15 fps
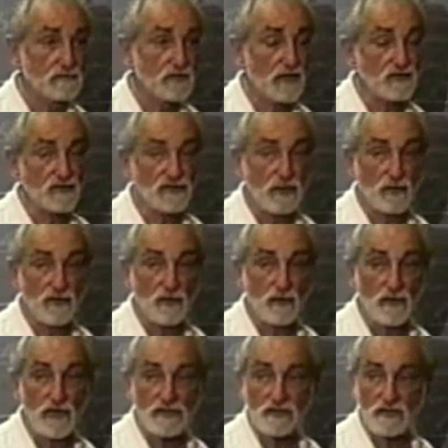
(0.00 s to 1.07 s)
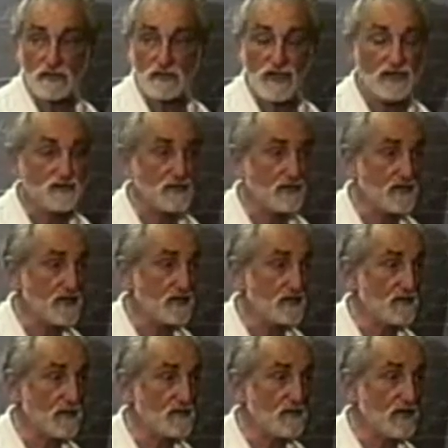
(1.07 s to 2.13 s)
Now, some of you, I suspect, are
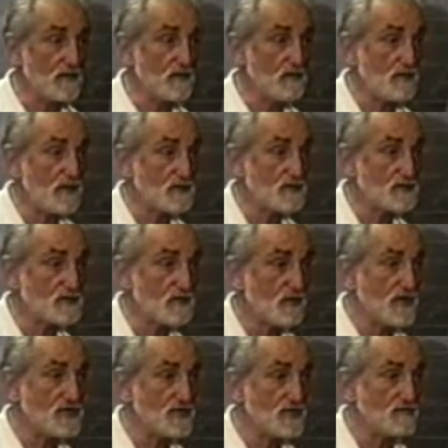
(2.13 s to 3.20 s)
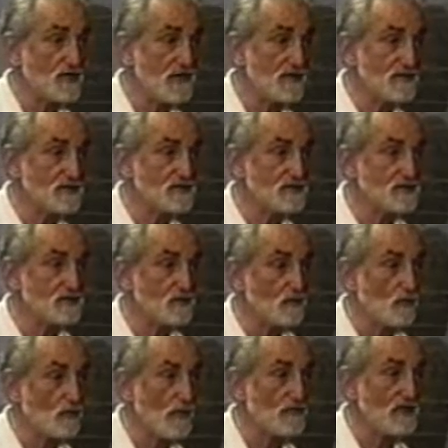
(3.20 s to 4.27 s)
thinking that maybe one of those crazy Platonists
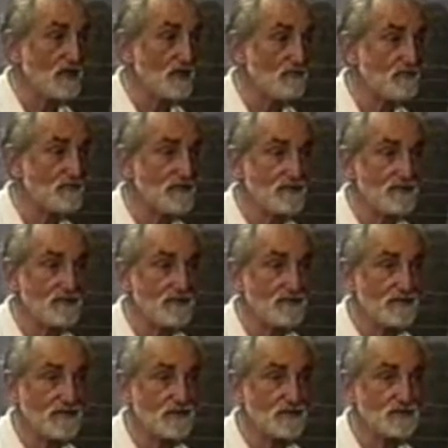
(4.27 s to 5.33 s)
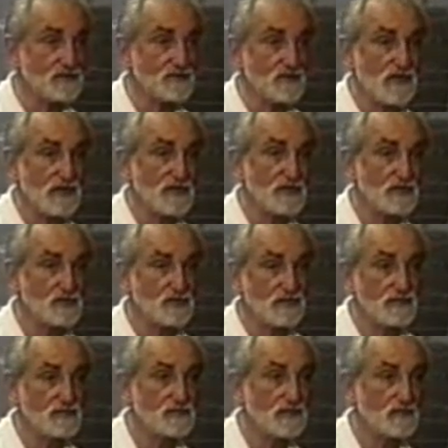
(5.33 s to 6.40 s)
whipped up the letters of
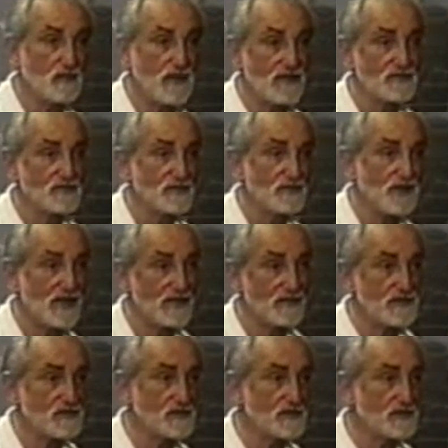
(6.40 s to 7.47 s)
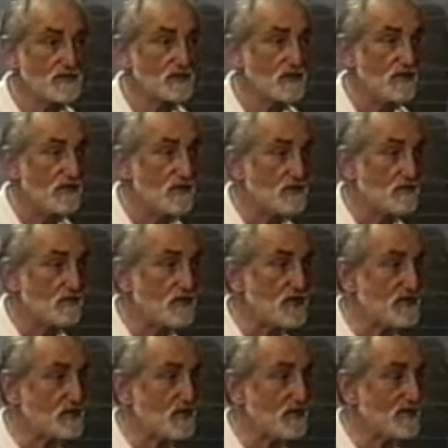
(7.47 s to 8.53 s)
Dionysius and the writings of Dionysius to
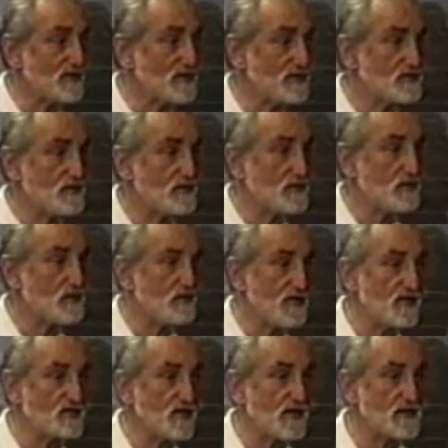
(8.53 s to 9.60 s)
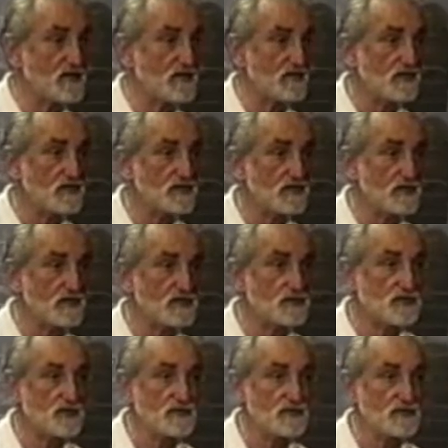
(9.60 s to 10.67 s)
preserve and continue the Platonic tradition in the
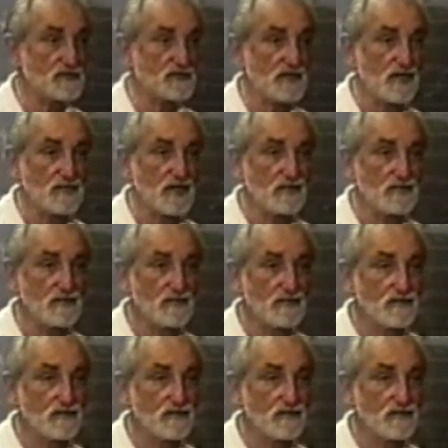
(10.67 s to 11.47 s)
church. Is that right?